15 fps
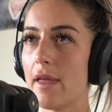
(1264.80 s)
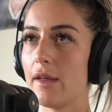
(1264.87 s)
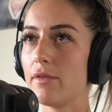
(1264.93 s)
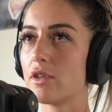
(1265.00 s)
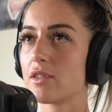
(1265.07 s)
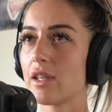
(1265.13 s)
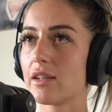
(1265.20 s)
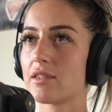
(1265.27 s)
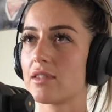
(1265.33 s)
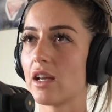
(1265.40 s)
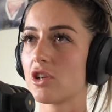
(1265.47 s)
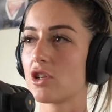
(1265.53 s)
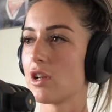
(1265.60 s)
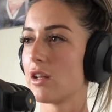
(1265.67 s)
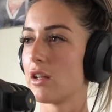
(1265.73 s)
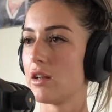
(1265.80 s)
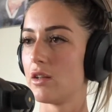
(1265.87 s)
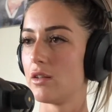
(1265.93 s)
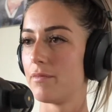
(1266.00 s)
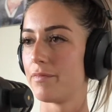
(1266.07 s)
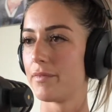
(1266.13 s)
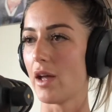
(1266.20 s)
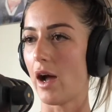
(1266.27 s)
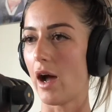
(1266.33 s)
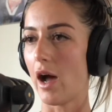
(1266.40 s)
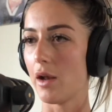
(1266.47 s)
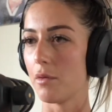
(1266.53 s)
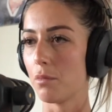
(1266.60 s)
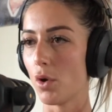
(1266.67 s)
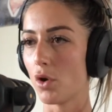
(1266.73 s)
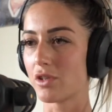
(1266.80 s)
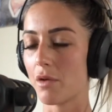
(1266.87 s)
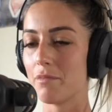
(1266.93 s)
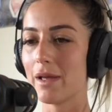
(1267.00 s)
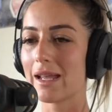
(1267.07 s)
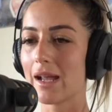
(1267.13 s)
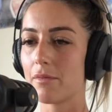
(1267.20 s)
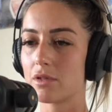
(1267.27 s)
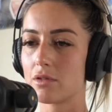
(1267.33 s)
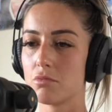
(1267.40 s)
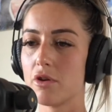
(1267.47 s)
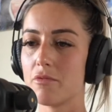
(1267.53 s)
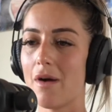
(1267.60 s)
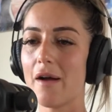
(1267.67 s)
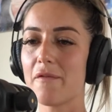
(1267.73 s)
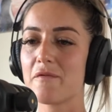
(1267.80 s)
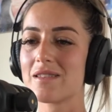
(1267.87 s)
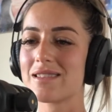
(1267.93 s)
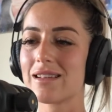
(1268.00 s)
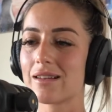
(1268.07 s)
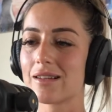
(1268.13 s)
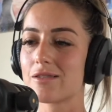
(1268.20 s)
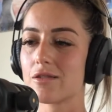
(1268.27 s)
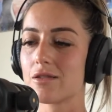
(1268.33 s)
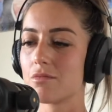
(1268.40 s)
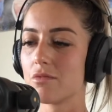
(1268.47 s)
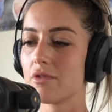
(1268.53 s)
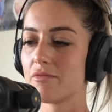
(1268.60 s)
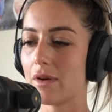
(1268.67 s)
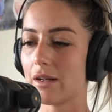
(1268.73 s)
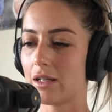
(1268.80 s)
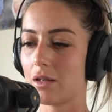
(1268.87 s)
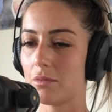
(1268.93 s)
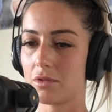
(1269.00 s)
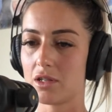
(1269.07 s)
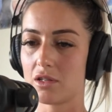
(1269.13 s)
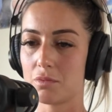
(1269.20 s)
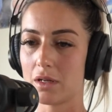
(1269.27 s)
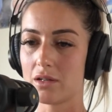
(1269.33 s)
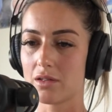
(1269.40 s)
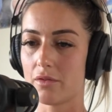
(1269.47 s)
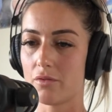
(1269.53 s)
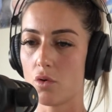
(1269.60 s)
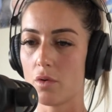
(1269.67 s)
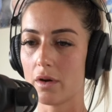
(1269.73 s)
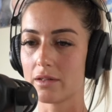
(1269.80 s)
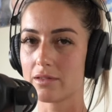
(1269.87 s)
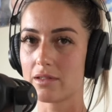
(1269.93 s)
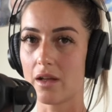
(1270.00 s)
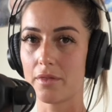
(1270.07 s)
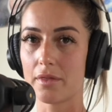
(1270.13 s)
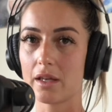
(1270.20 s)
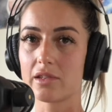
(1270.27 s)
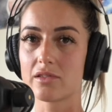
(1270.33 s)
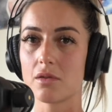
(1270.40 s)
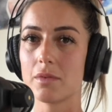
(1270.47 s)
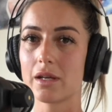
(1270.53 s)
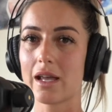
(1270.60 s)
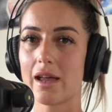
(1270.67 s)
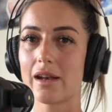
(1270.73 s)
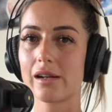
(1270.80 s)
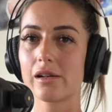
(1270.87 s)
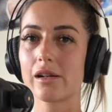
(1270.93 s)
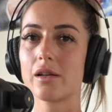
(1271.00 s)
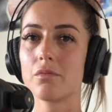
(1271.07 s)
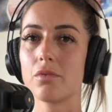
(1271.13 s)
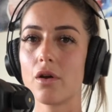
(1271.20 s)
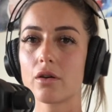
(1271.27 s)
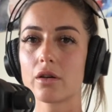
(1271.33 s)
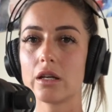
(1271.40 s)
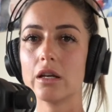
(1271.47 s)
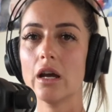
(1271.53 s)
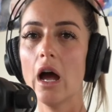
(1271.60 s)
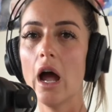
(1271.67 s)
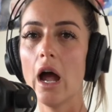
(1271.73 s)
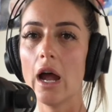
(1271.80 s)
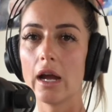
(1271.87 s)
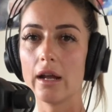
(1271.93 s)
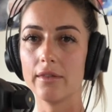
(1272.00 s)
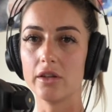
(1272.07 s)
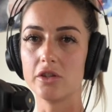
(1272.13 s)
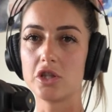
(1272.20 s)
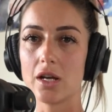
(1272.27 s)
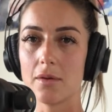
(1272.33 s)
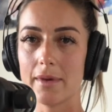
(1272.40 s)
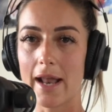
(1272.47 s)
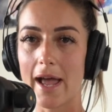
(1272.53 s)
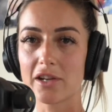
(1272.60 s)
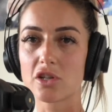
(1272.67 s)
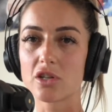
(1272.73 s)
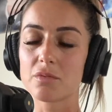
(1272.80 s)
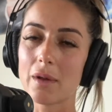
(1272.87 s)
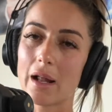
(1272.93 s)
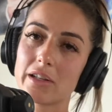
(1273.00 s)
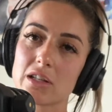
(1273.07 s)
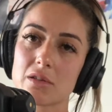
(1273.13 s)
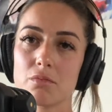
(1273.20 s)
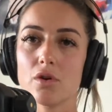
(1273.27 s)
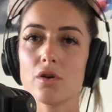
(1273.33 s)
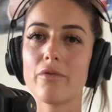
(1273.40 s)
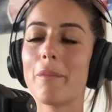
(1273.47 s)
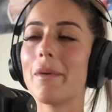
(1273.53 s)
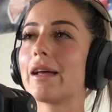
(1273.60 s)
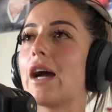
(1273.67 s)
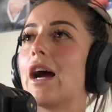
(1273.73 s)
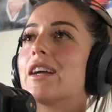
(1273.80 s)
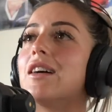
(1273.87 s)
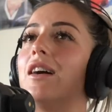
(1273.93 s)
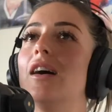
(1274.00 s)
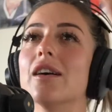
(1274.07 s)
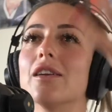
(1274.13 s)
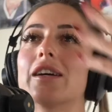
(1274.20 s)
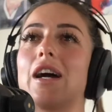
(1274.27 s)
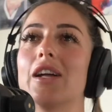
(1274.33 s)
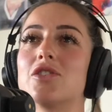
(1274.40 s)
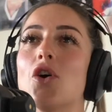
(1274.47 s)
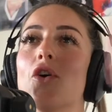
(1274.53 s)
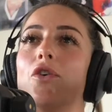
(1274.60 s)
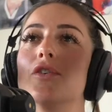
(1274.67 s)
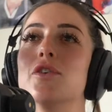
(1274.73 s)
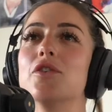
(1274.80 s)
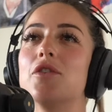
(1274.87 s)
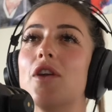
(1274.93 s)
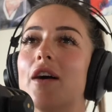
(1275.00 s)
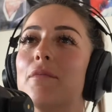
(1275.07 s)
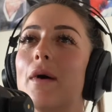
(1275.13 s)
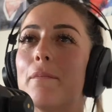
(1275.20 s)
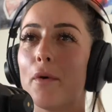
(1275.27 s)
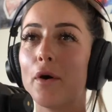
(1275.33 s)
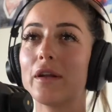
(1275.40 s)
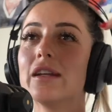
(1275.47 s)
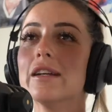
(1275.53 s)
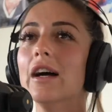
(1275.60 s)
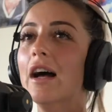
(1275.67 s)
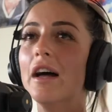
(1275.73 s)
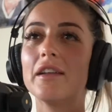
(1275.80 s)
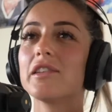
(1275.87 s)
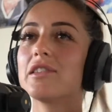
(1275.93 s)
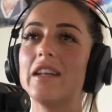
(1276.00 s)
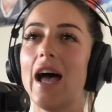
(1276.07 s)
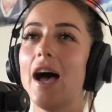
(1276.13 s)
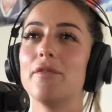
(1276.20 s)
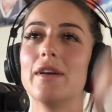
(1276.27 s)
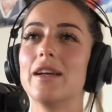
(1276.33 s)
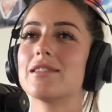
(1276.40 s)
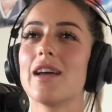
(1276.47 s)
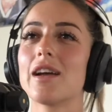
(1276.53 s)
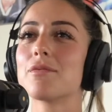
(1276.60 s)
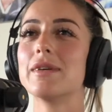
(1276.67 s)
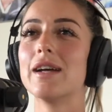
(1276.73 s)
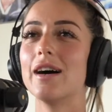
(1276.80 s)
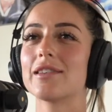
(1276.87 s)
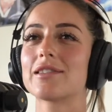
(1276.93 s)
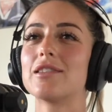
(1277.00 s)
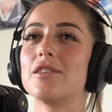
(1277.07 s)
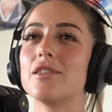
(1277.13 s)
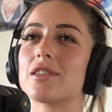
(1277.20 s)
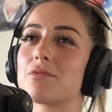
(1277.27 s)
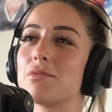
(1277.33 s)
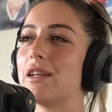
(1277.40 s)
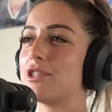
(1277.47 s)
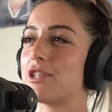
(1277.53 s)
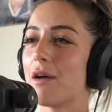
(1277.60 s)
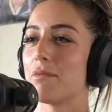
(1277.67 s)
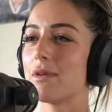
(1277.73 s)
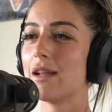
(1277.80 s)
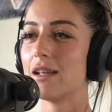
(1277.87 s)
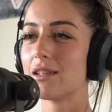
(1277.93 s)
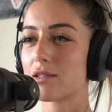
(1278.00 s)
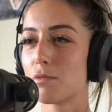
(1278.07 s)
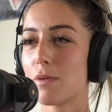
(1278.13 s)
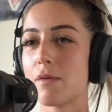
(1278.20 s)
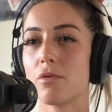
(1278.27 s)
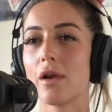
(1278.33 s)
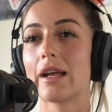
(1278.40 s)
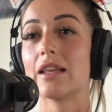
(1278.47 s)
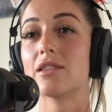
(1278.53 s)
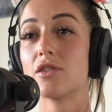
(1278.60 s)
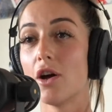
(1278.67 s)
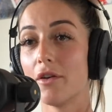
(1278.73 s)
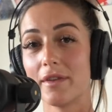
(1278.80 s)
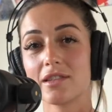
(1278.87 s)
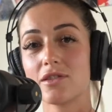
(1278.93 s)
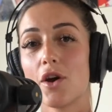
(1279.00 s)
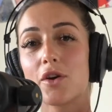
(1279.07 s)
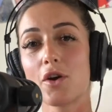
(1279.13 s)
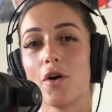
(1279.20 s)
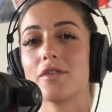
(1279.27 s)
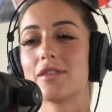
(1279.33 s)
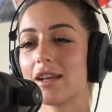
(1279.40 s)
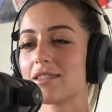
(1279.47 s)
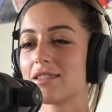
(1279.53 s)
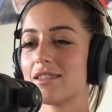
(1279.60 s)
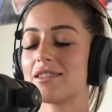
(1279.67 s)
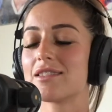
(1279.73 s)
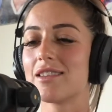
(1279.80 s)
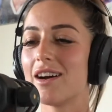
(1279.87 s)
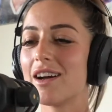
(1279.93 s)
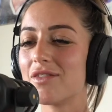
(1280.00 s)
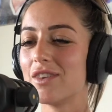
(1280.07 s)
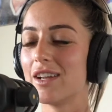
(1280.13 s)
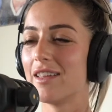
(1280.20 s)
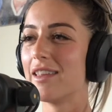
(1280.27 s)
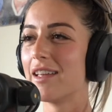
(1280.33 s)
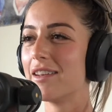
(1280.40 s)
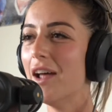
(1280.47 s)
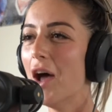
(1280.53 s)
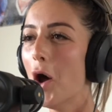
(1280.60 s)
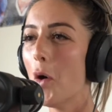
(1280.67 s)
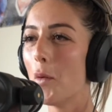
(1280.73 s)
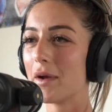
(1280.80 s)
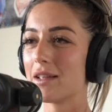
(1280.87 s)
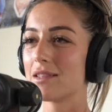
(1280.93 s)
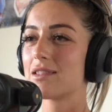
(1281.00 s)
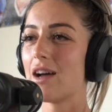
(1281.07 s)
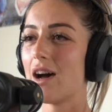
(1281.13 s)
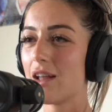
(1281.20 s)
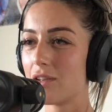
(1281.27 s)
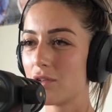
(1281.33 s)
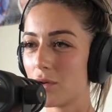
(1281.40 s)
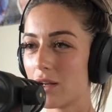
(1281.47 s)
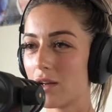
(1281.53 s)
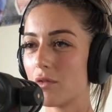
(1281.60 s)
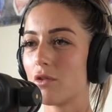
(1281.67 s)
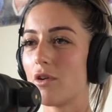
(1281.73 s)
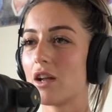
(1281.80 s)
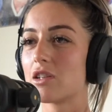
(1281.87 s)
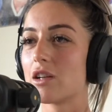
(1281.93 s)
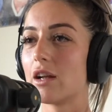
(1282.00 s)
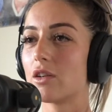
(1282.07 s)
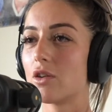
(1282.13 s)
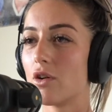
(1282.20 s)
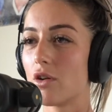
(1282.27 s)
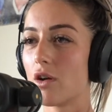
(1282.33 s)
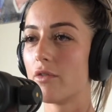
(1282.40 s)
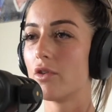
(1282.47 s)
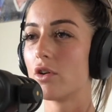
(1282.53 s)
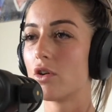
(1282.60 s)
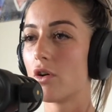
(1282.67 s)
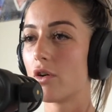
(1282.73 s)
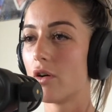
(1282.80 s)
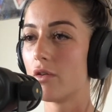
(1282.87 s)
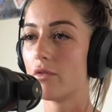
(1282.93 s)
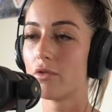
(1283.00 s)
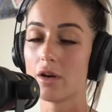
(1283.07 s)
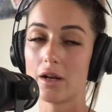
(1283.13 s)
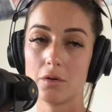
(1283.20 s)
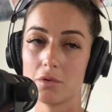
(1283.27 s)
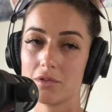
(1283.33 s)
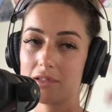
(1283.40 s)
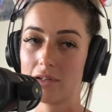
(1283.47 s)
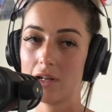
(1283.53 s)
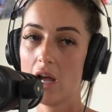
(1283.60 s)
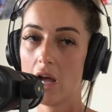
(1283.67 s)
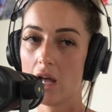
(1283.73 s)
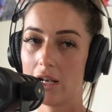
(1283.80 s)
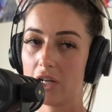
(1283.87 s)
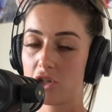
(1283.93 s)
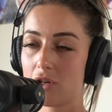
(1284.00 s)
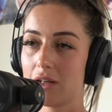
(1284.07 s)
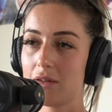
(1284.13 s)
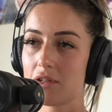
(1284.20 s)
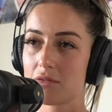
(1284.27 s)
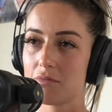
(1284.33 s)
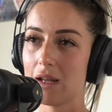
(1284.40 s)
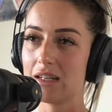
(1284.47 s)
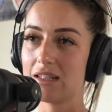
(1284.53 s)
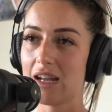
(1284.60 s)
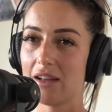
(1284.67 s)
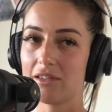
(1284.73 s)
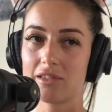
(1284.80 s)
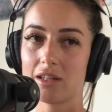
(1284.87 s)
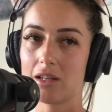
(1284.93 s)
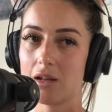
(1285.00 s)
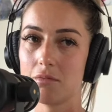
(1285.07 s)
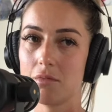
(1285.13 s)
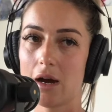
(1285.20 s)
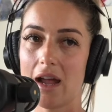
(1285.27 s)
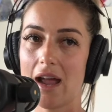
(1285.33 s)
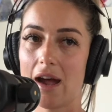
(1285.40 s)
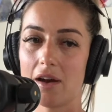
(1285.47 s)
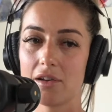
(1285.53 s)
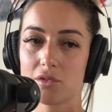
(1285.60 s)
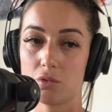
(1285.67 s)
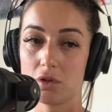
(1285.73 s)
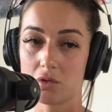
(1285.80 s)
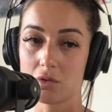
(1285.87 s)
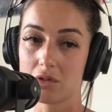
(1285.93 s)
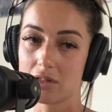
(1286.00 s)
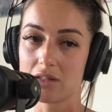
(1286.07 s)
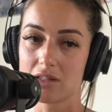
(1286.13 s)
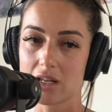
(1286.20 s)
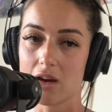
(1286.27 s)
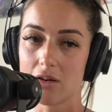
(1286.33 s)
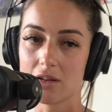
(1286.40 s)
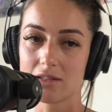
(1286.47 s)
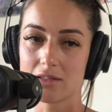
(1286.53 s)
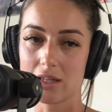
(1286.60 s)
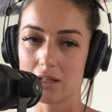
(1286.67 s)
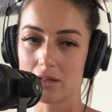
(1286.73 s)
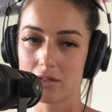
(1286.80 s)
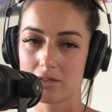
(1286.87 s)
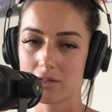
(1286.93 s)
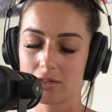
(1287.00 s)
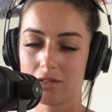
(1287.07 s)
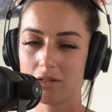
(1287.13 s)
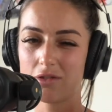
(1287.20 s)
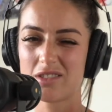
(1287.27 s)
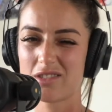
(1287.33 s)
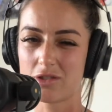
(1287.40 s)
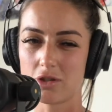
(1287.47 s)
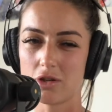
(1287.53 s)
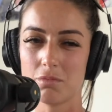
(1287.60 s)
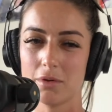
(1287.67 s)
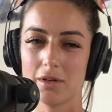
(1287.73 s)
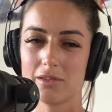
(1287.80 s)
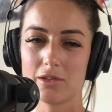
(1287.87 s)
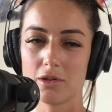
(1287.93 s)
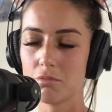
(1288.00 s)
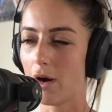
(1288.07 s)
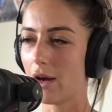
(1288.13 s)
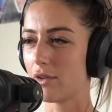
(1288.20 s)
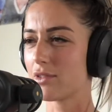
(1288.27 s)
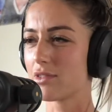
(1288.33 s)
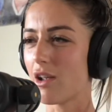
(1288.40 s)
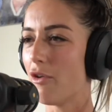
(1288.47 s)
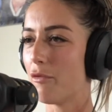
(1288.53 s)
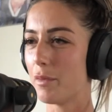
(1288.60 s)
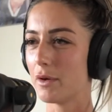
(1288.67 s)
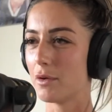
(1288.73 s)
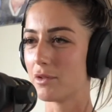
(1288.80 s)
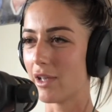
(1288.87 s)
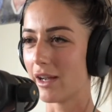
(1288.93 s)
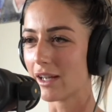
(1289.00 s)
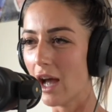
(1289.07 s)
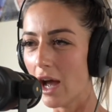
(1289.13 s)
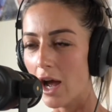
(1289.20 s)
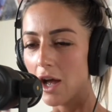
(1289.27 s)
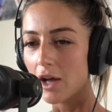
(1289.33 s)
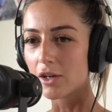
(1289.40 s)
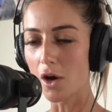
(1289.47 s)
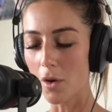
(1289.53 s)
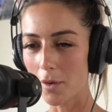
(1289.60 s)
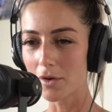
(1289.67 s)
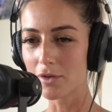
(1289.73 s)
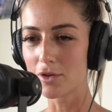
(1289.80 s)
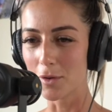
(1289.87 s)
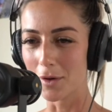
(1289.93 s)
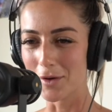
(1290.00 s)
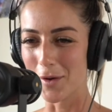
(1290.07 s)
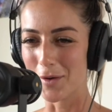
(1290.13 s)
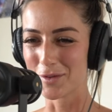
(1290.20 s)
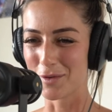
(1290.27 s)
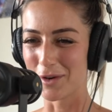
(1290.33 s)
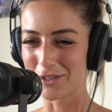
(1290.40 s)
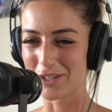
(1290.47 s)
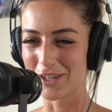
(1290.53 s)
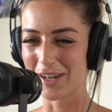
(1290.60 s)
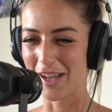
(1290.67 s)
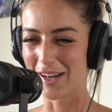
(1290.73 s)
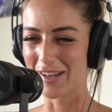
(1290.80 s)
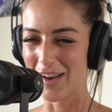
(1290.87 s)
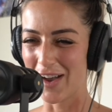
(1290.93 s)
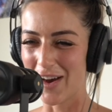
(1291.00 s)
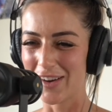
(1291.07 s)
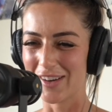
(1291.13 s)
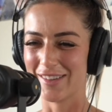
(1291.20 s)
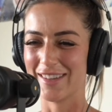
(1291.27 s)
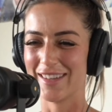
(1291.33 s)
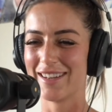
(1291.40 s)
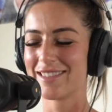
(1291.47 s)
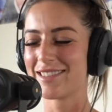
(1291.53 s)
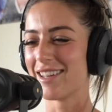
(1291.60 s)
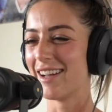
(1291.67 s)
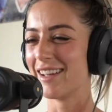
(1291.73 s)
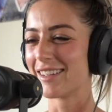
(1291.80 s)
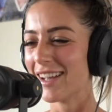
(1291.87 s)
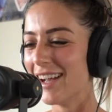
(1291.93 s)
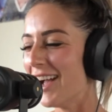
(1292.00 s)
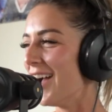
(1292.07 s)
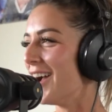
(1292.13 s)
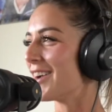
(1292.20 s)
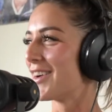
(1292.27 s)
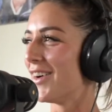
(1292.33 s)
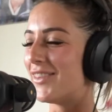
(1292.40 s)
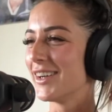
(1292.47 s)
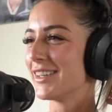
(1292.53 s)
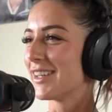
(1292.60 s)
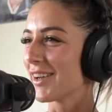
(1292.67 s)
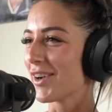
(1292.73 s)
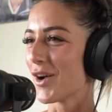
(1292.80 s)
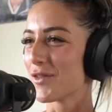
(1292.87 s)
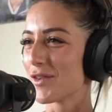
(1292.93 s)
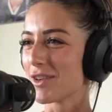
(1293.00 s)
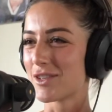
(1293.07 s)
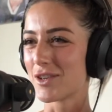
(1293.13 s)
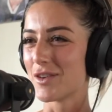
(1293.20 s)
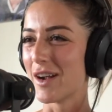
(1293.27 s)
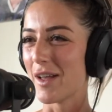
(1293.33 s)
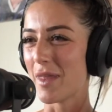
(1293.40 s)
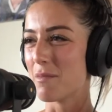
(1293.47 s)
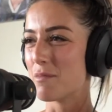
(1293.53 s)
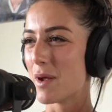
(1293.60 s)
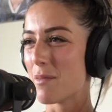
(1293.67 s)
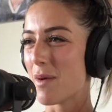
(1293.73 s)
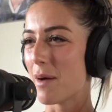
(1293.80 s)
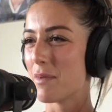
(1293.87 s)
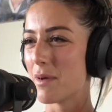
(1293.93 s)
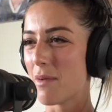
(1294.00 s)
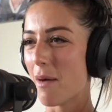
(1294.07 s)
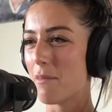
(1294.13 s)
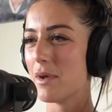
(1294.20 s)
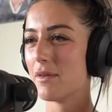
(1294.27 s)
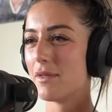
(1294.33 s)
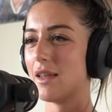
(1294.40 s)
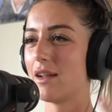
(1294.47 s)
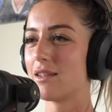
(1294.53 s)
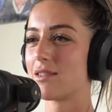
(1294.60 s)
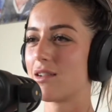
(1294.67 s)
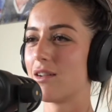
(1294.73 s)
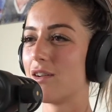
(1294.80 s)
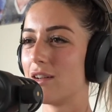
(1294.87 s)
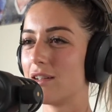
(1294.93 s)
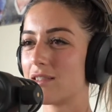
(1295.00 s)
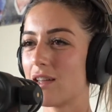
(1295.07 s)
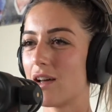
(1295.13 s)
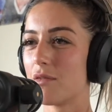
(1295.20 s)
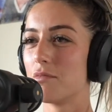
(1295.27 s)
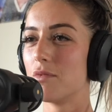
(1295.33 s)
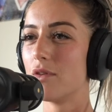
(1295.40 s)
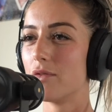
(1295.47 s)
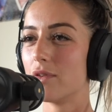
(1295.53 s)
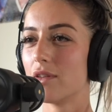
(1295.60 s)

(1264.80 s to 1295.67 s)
just like sexually unblocked and being able to move. But I physically couldn't move my hips just because I've always done things so mechanically blocky in the gym. And Ashley just be like, just move. I'd be like, I can't, like I don't, my body doesn't have it. It's like me asking you to speak Japanese to people. Like it's not, there's no context inside me. And then when I started doing it and gradually like got over it. And it was literally just me dancing in my house, which was the scariest thing because it's so stupid. It's you by yourself. But it was like, go on, do it. No one's watching. You're like, no. And then it's like, come on, get over it, do it. And then bit by bit by bit. And then I slowly started moving.